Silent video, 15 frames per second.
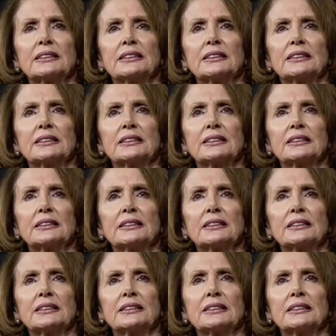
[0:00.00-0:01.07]
have as
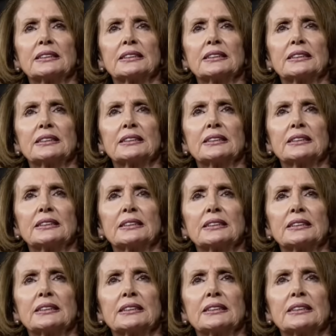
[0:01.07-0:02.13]
our plan
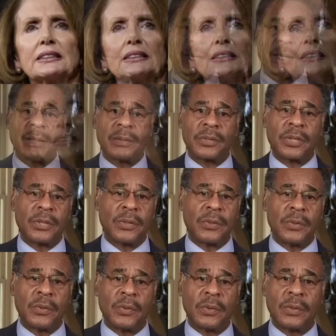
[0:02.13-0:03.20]

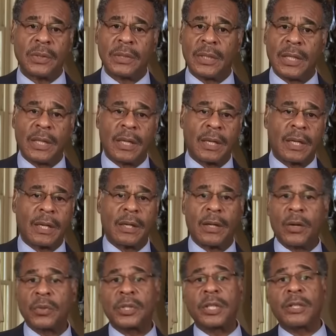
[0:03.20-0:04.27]
to
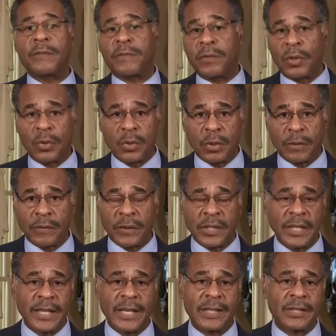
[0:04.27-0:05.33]
go to the floor for
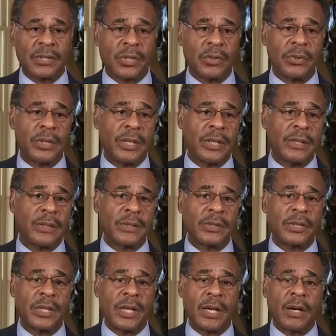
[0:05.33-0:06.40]
the next 2
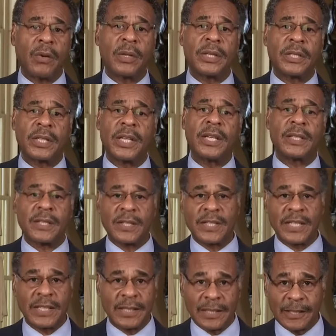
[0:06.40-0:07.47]
years only to hit the
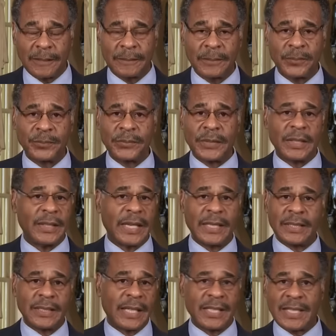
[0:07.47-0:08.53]
ceiling.
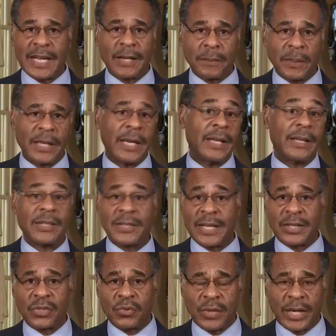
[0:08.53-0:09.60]
That's not a plan. That's
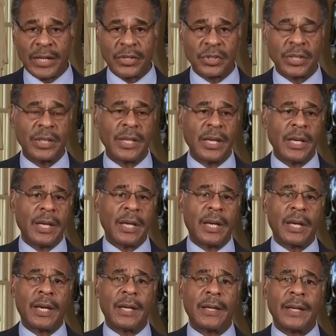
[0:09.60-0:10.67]
not a strategy.
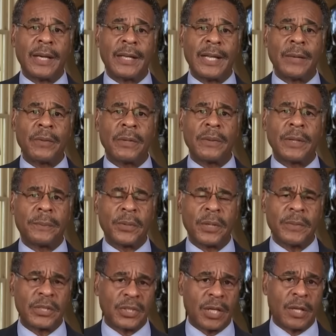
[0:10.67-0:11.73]
And that would have been
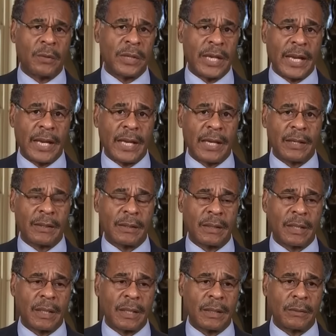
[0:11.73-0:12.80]
pretty much all we had
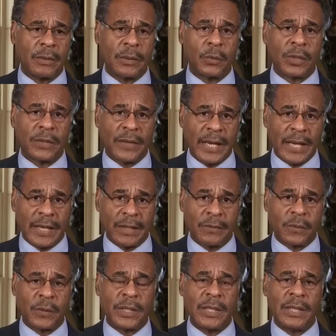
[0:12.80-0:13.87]
would have had
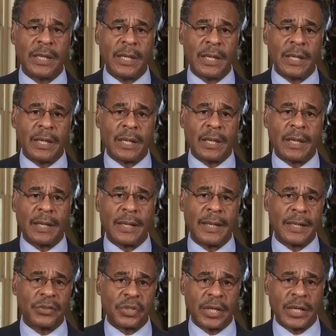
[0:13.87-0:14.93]
if we
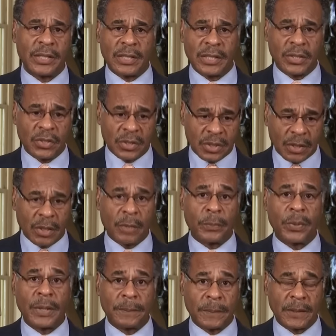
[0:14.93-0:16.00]
had changed leaders
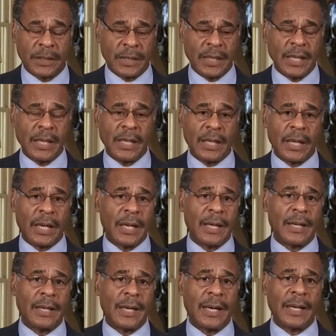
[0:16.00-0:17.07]
abruptly.
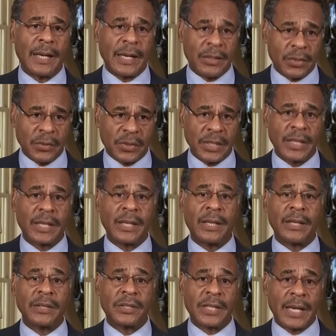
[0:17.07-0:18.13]
I do think
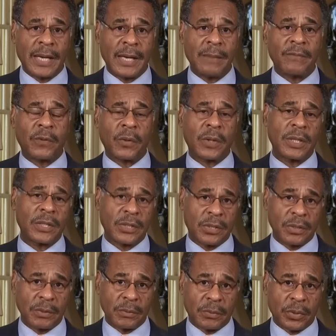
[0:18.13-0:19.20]
it is time for us
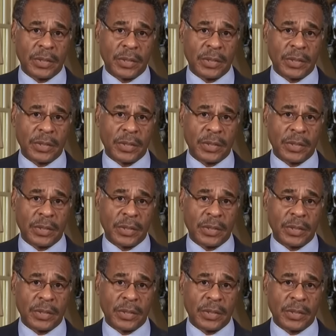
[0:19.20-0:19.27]
to